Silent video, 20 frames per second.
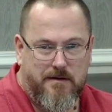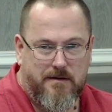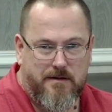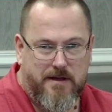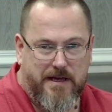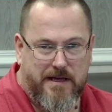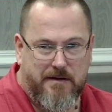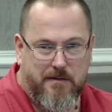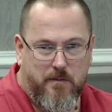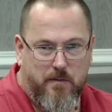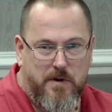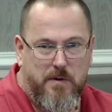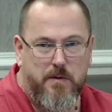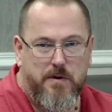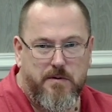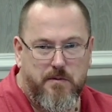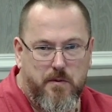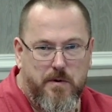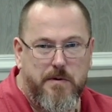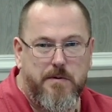Like, we
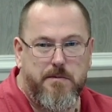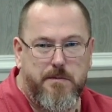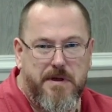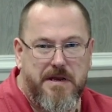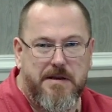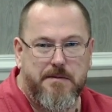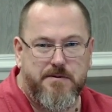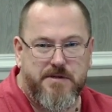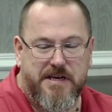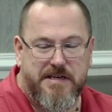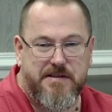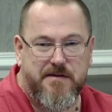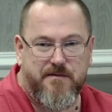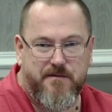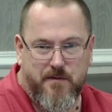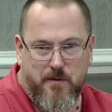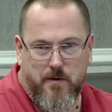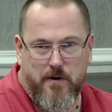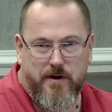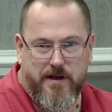would meet objective
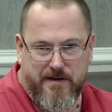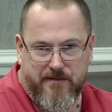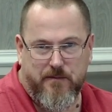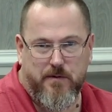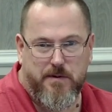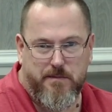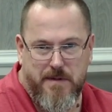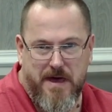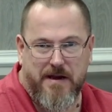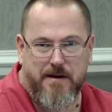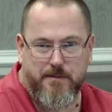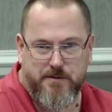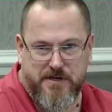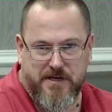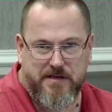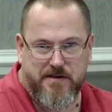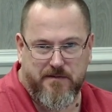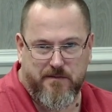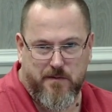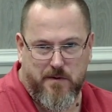four if we met
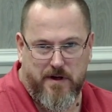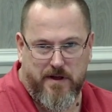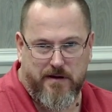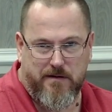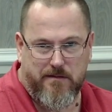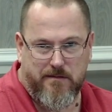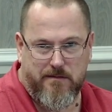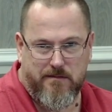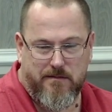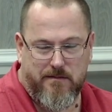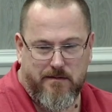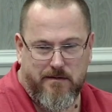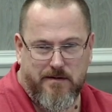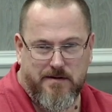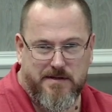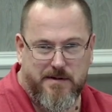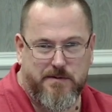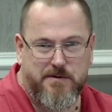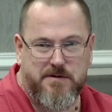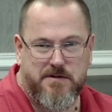objective one. Is
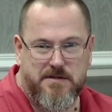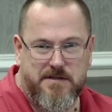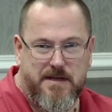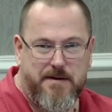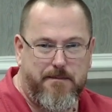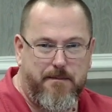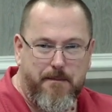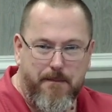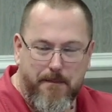that what you just said?